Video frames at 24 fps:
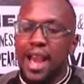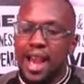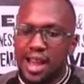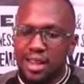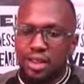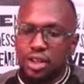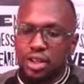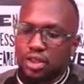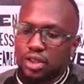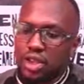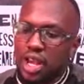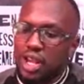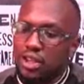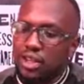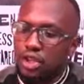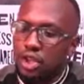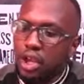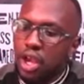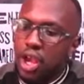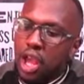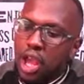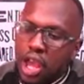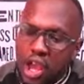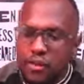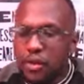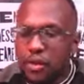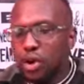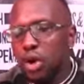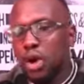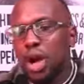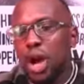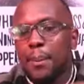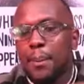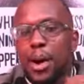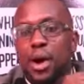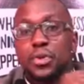and the such. If you
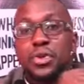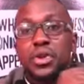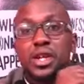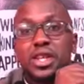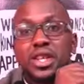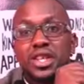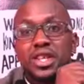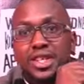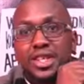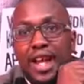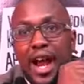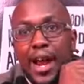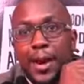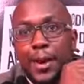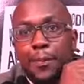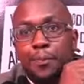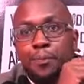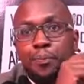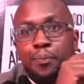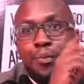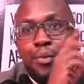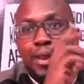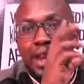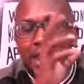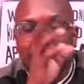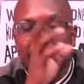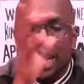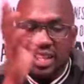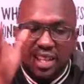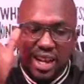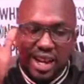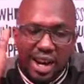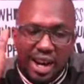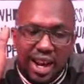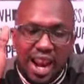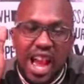talk about the design, it has
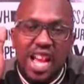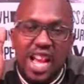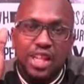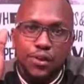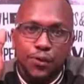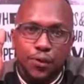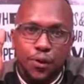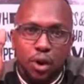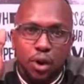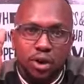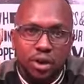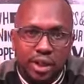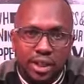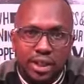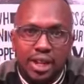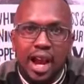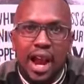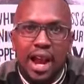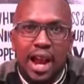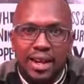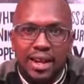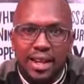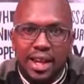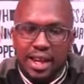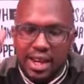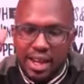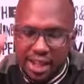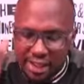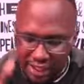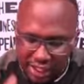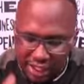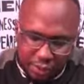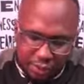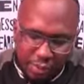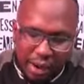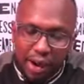a glass front. Ideally,
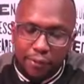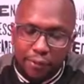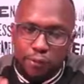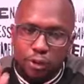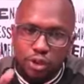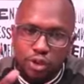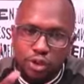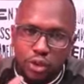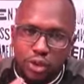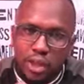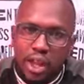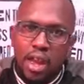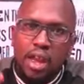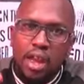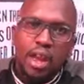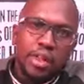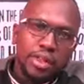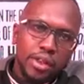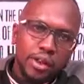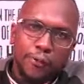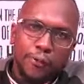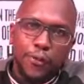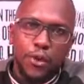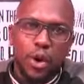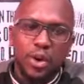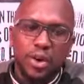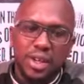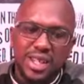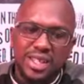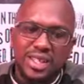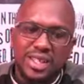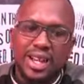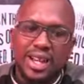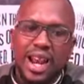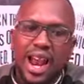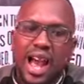it's a smartphone, so the front
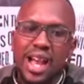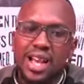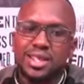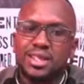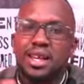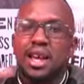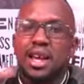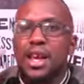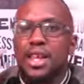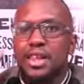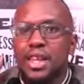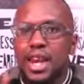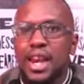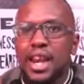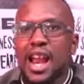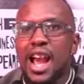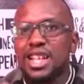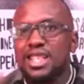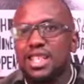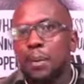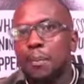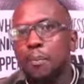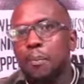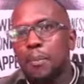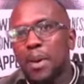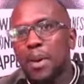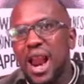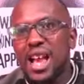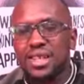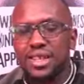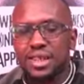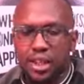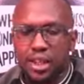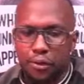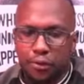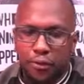is glass. Then it has a
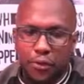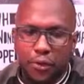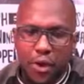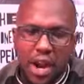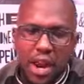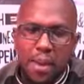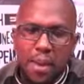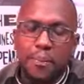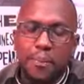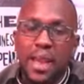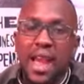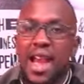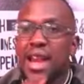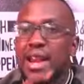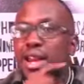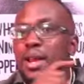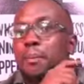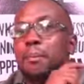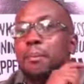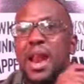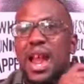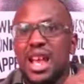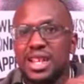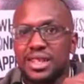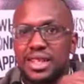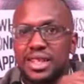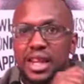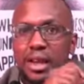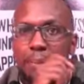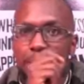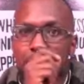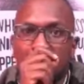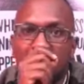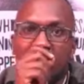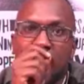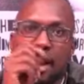plastic frame and a
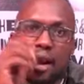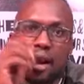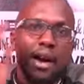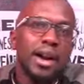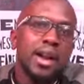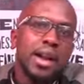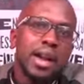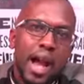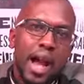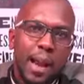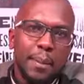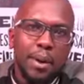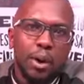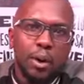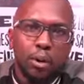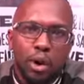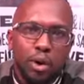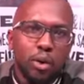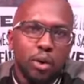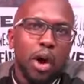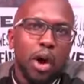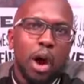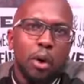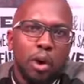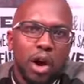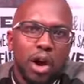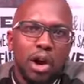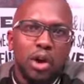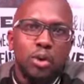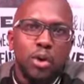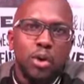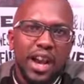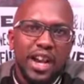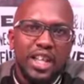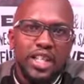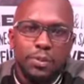plastic back. I mean, what do
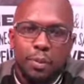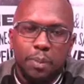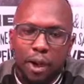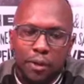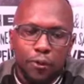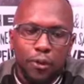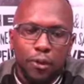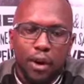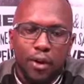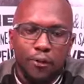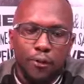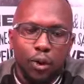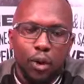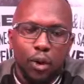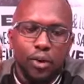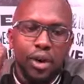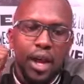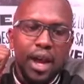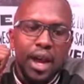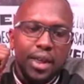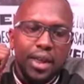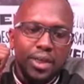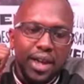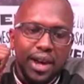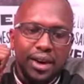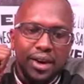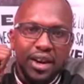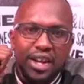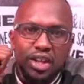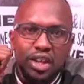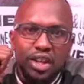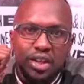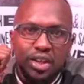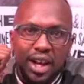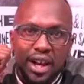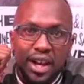you expect for a phone that
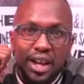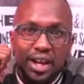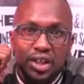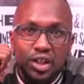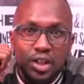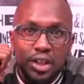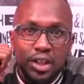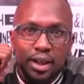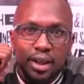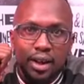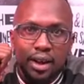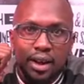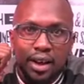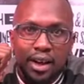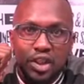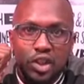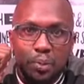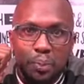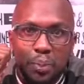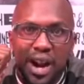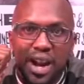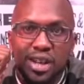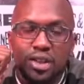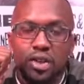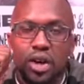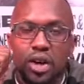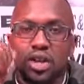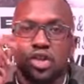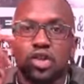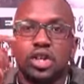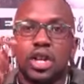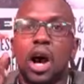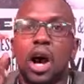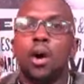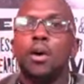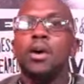ranges in its price range?
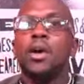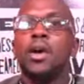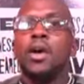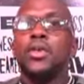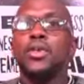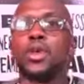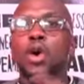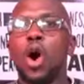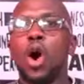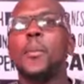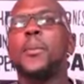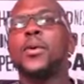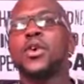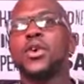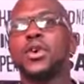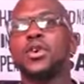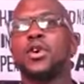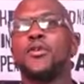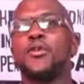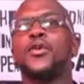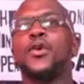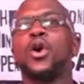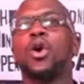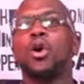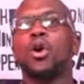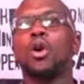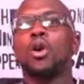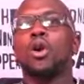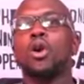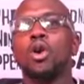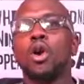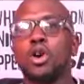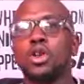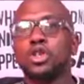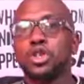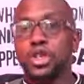Now, the Oppo Reno4
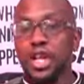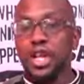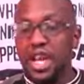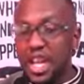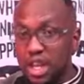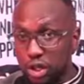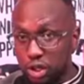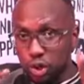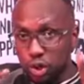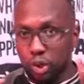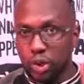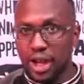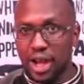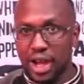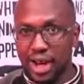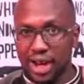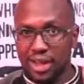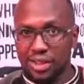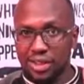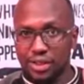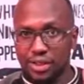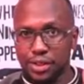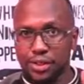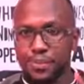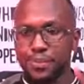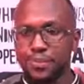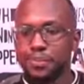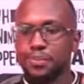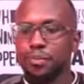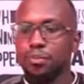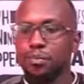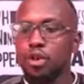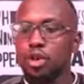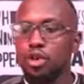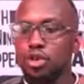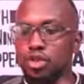launched in 2 colors.
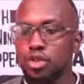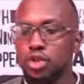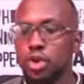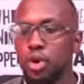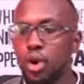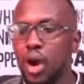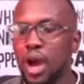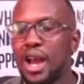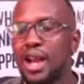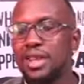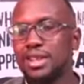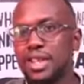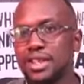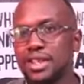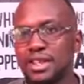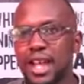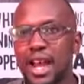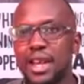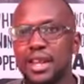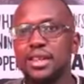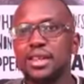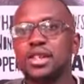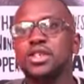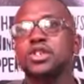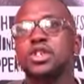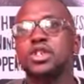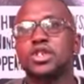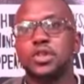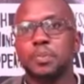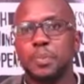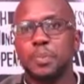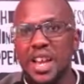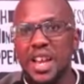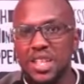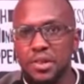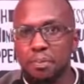So, as I said, this is the
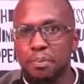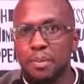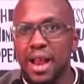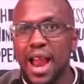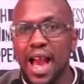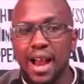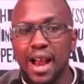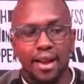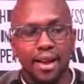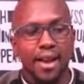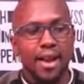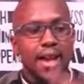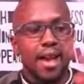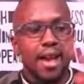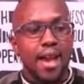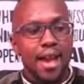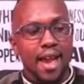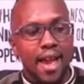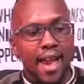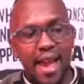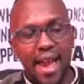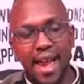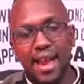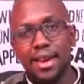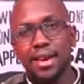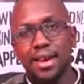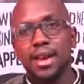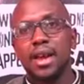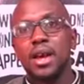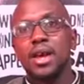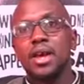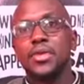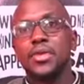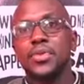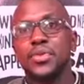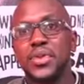space black and
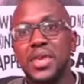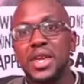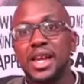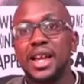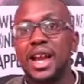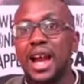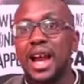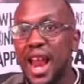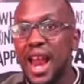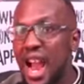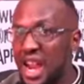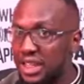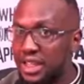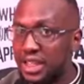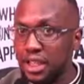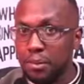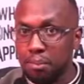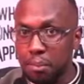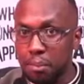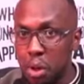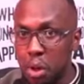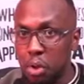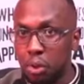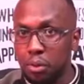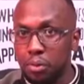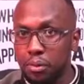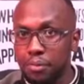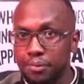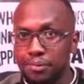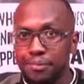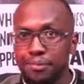the galactic blue.